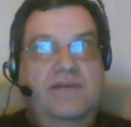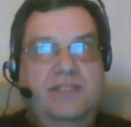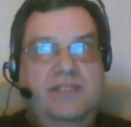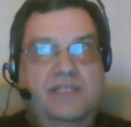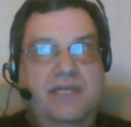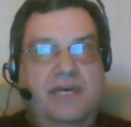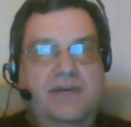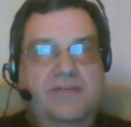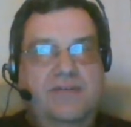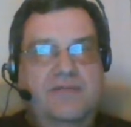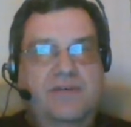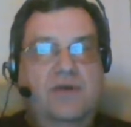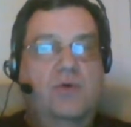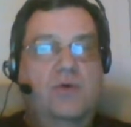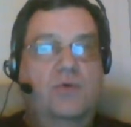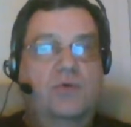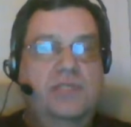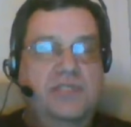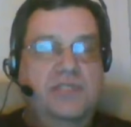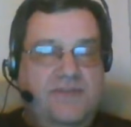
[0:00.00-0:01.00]
other stuff. Of
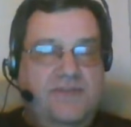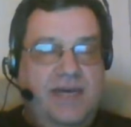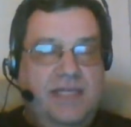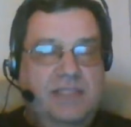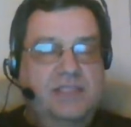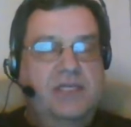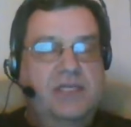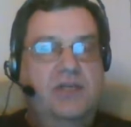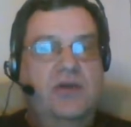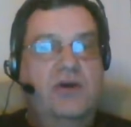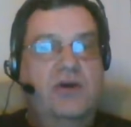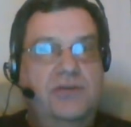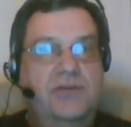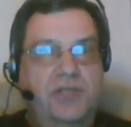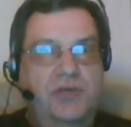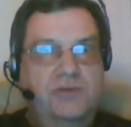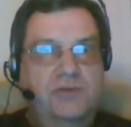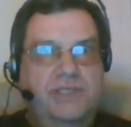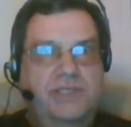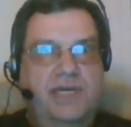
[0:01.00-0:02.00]
course, it's fun to learn
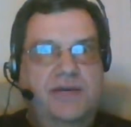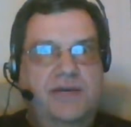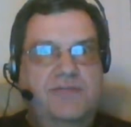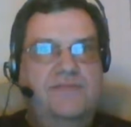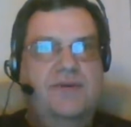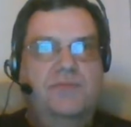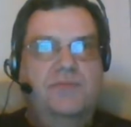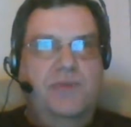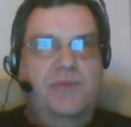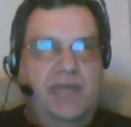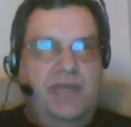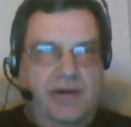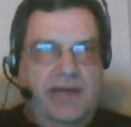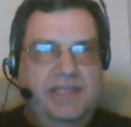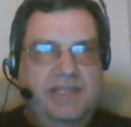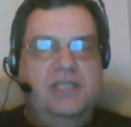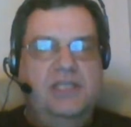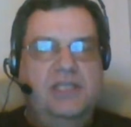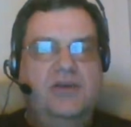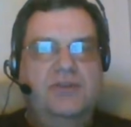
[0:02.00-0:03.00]
new stuff, and we
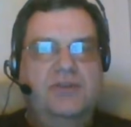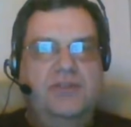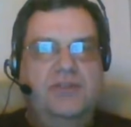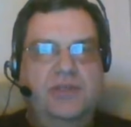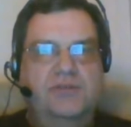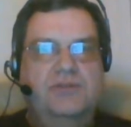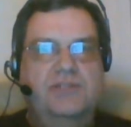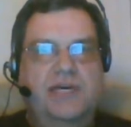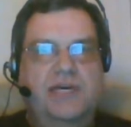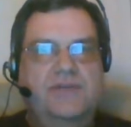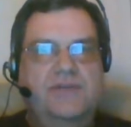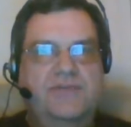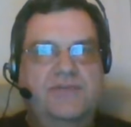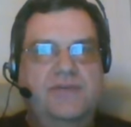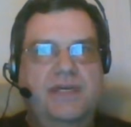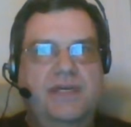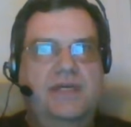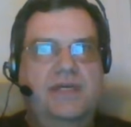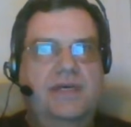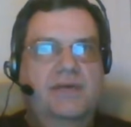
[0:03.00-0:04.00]
like to learn new
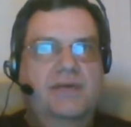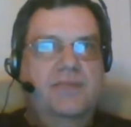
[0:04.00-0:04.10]
stuff.